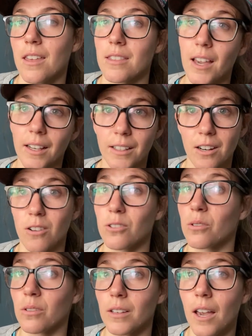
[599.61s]
that can
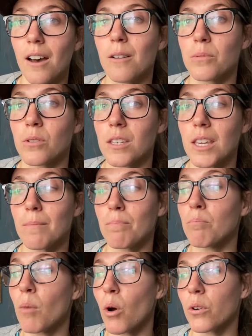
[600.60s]
also help you keep
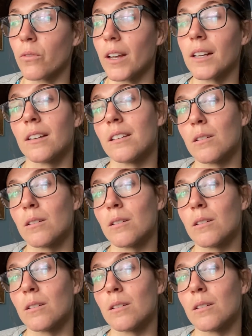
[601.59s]
motivated to